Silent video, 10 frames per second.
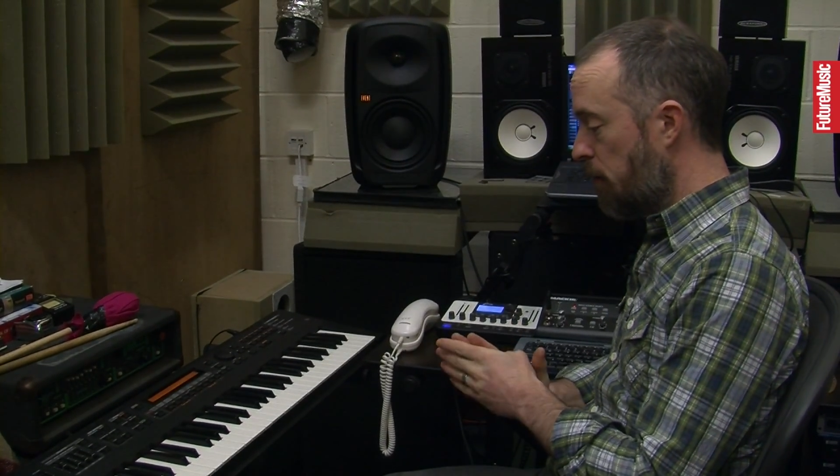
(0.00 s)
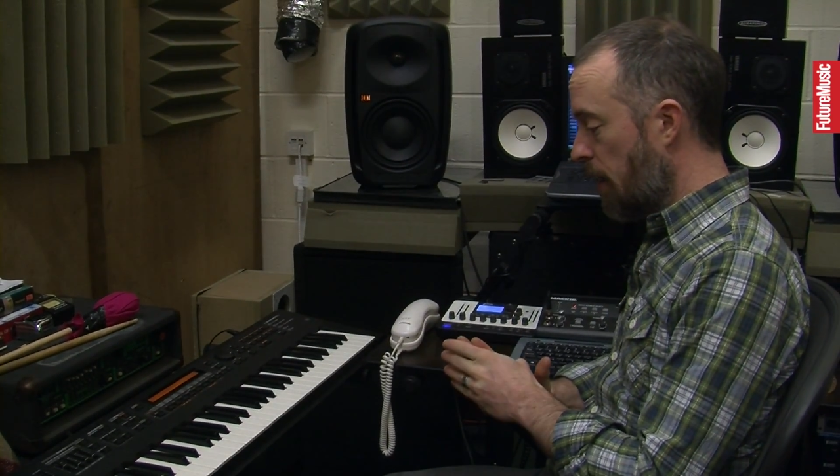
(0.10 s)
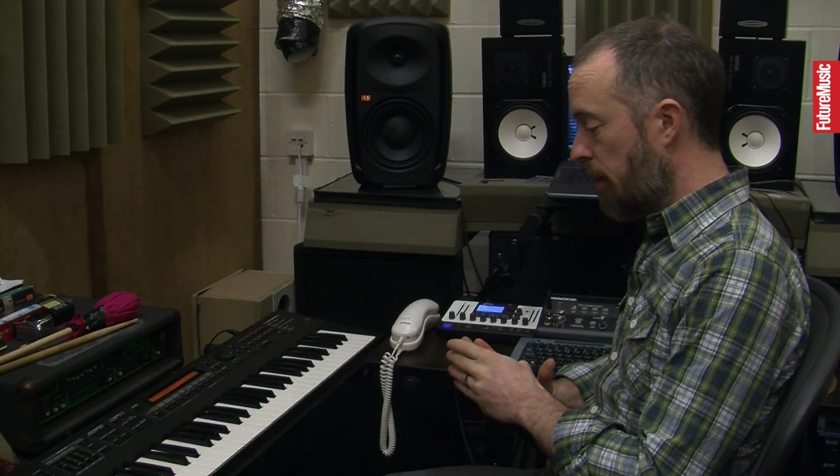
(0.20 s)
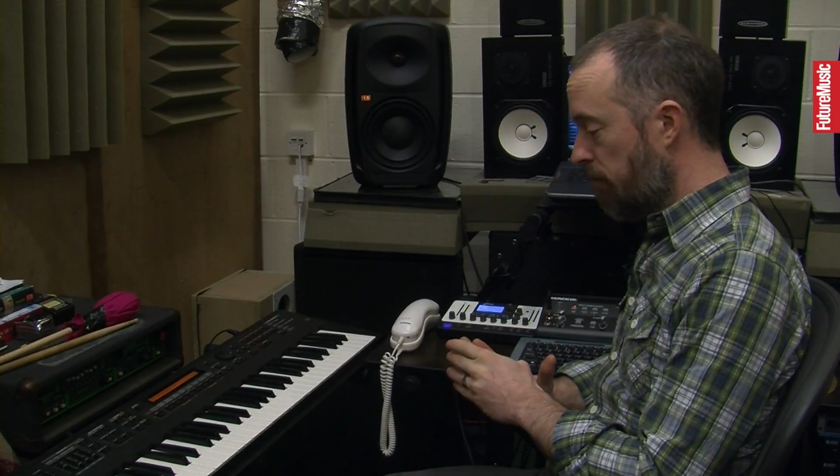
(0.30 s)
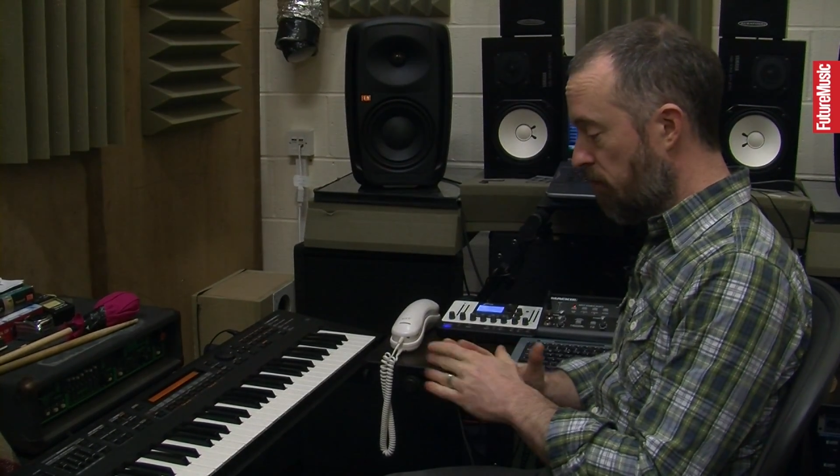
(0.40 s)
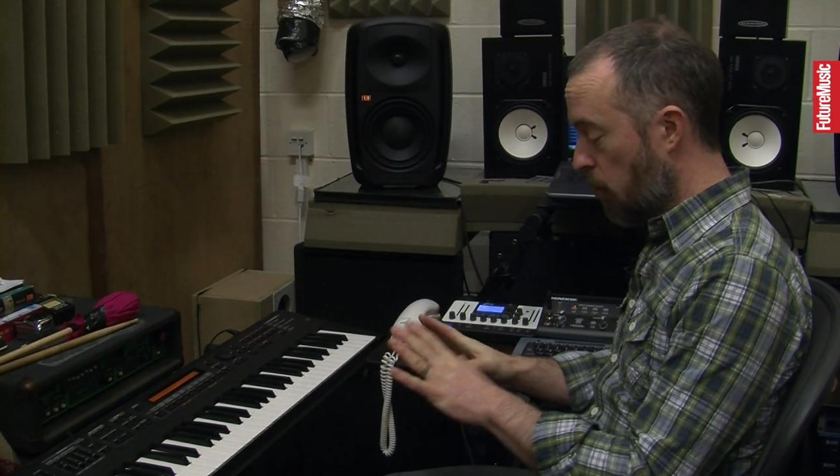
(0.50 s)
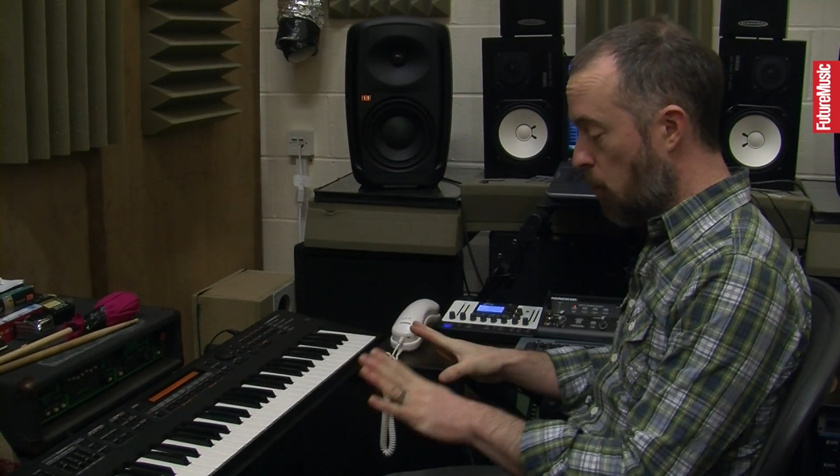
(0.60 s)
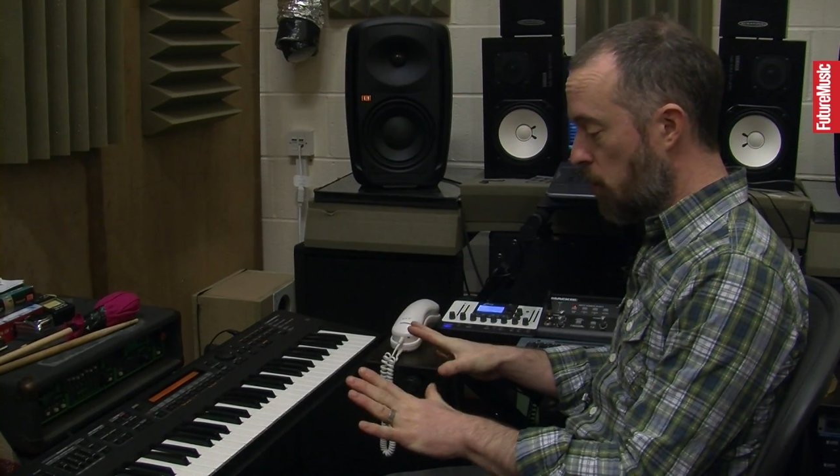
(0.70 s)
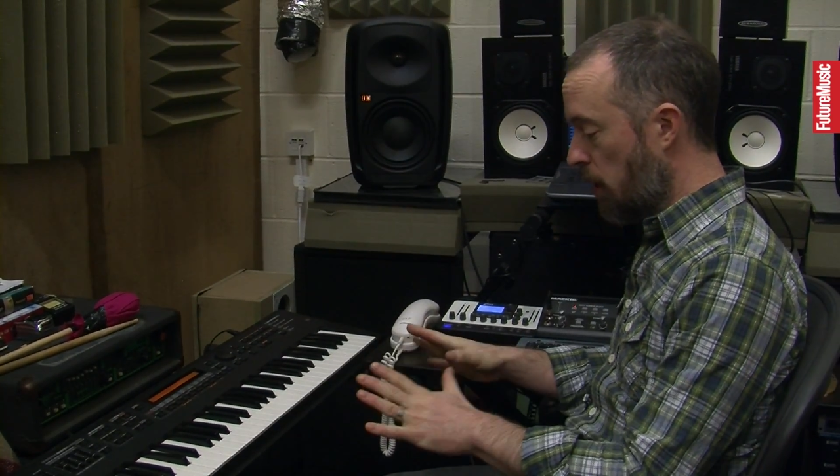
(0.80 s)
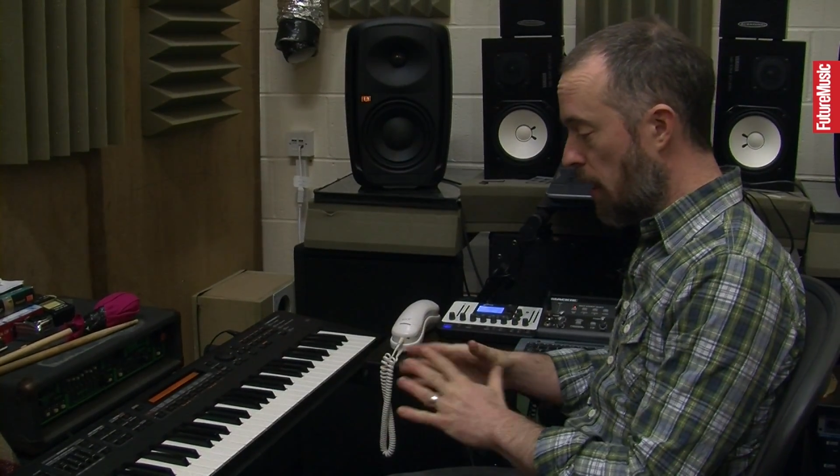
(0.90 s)
that
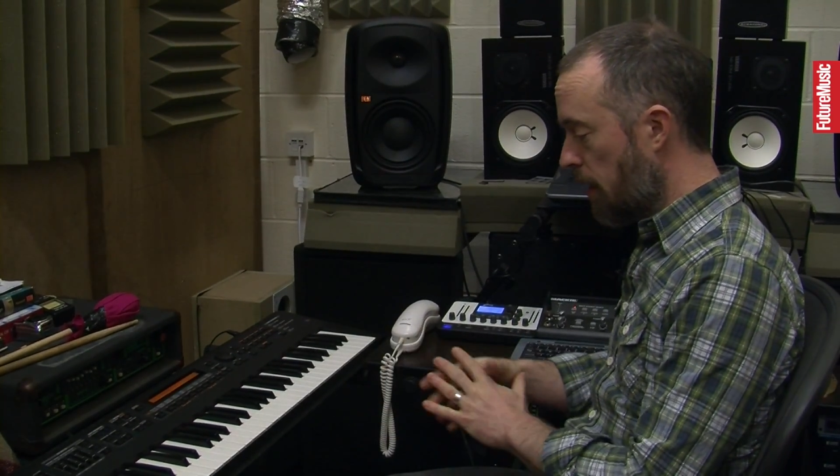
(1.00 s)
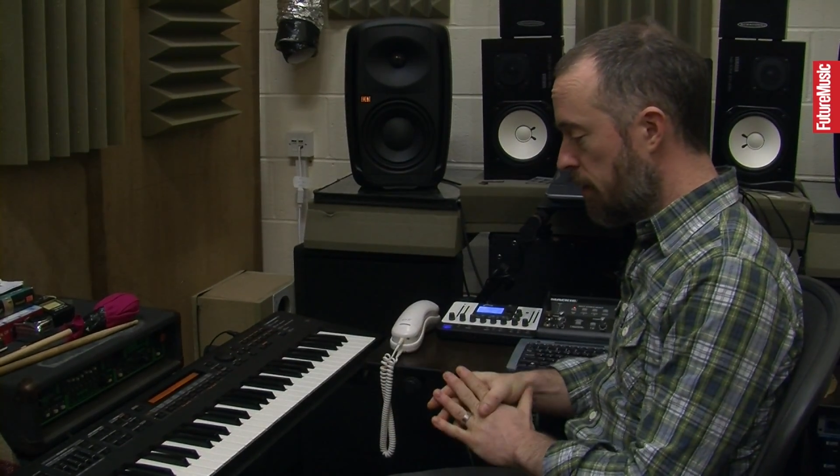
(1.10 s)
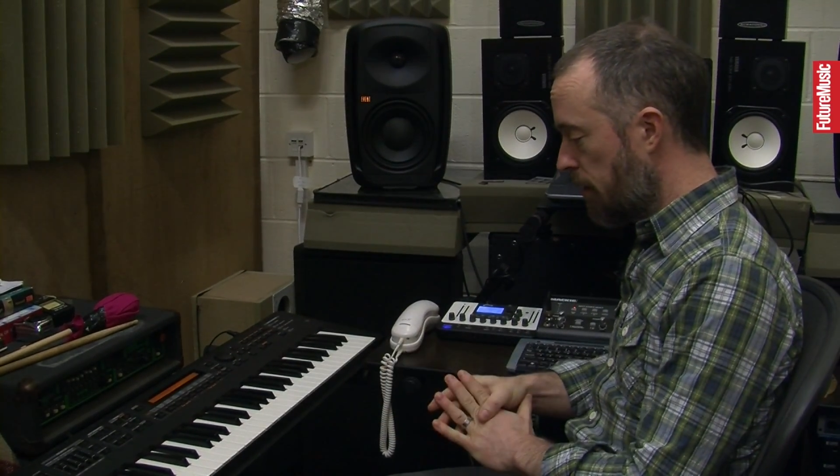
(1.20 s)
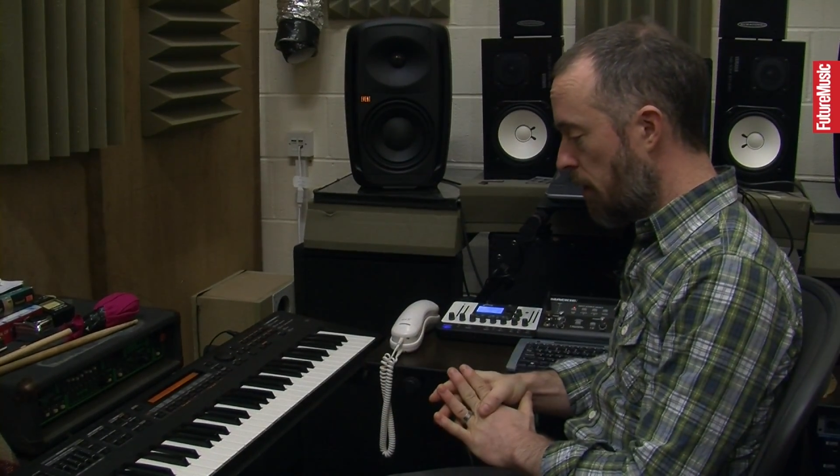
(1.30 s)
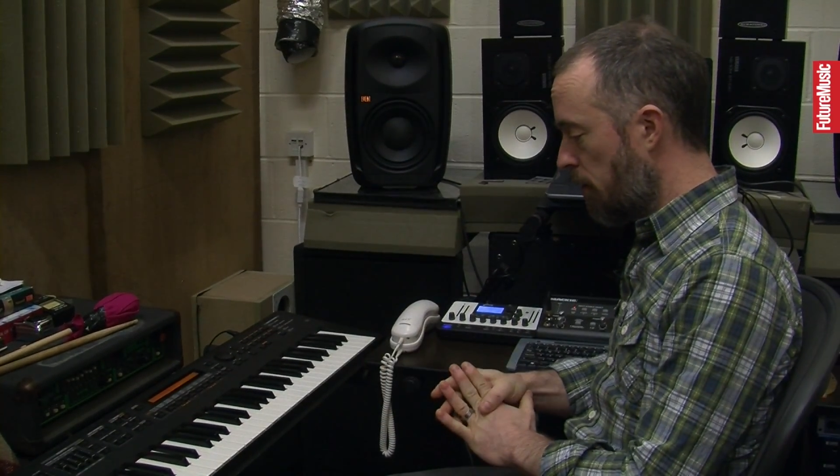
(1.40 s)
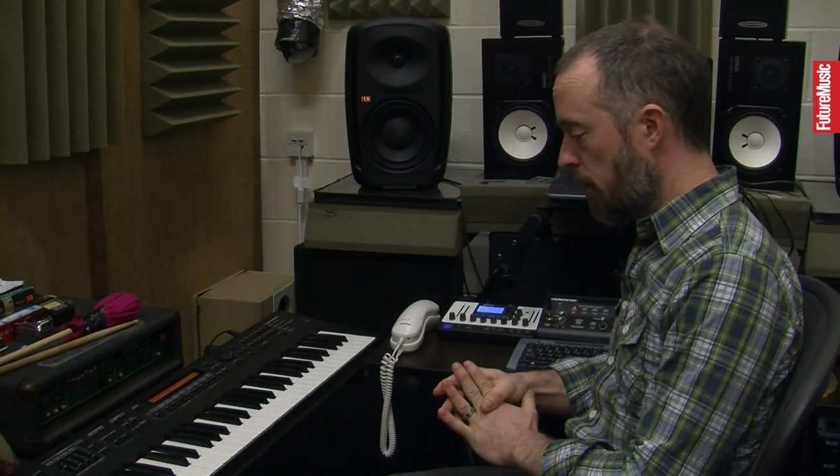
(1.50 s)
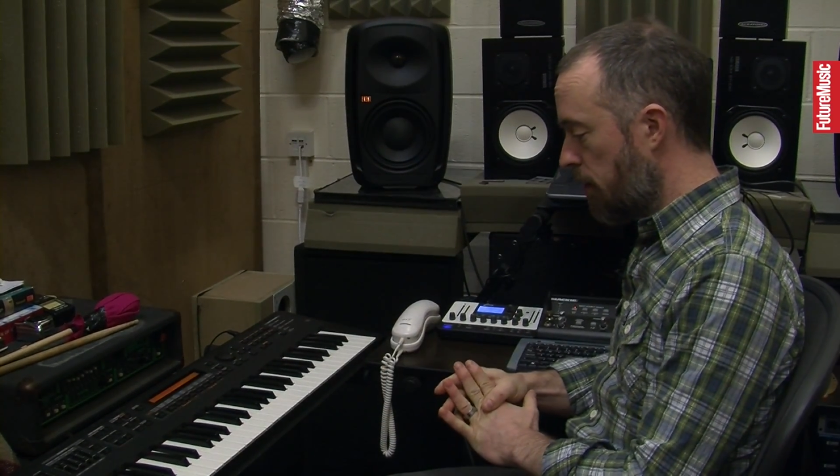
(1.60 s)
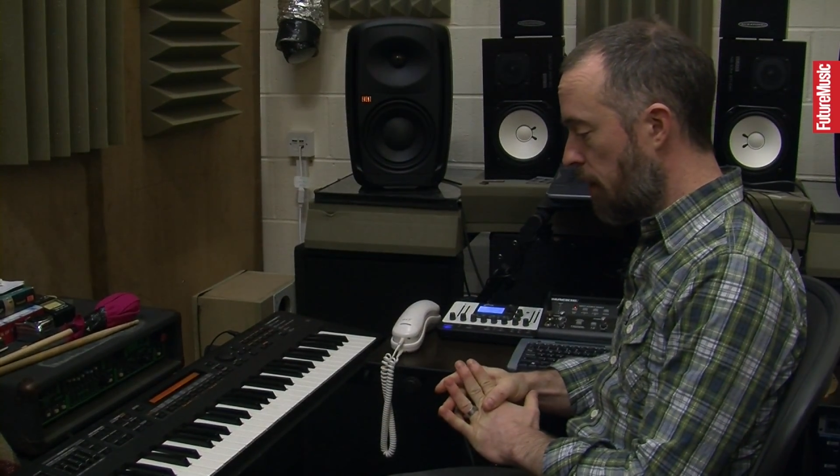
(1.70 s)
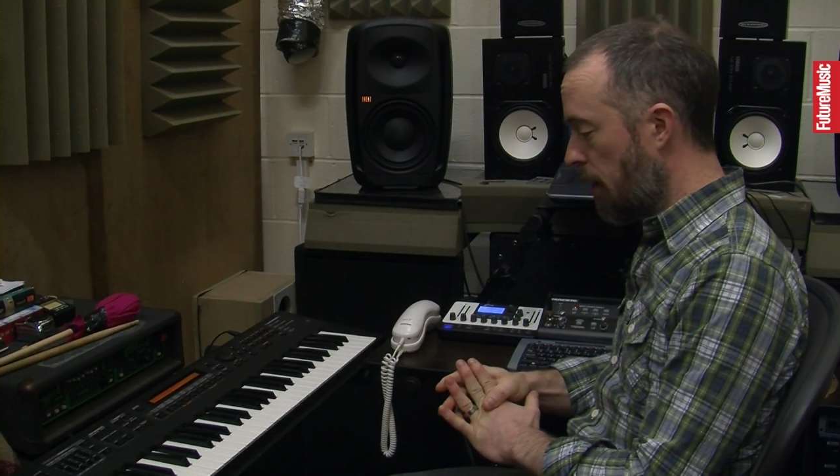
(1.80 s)
accordingly, so that